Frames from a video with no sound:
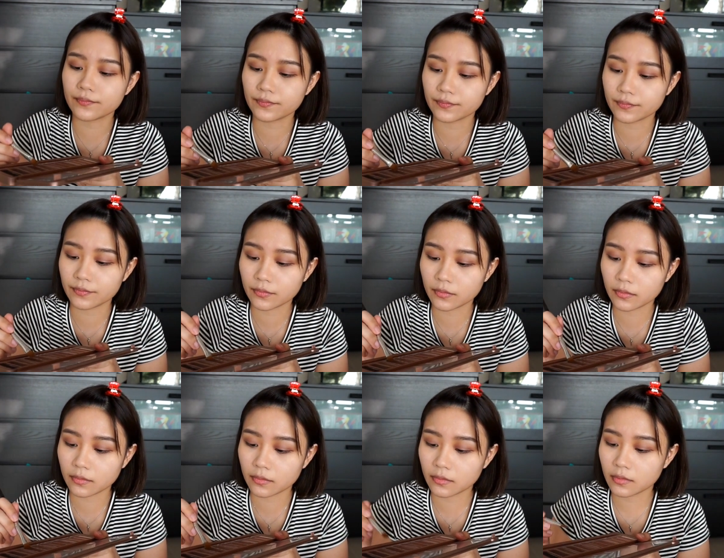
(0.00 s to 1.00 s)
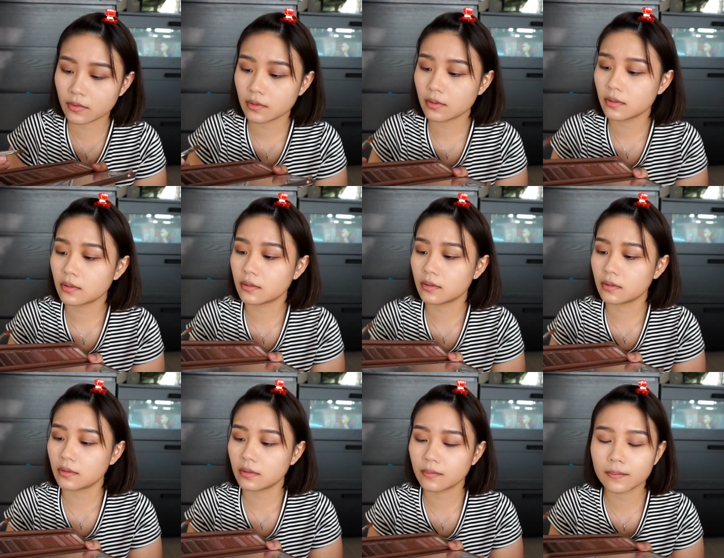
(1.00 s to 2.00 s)

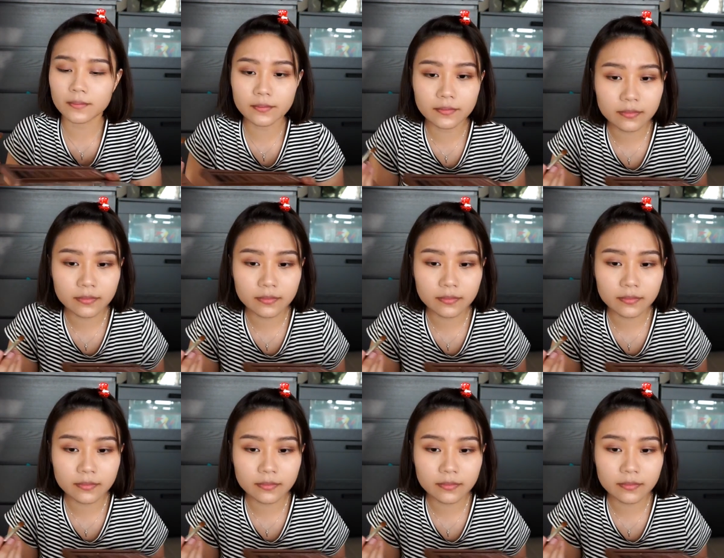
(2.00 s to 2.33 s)
Nothing is said.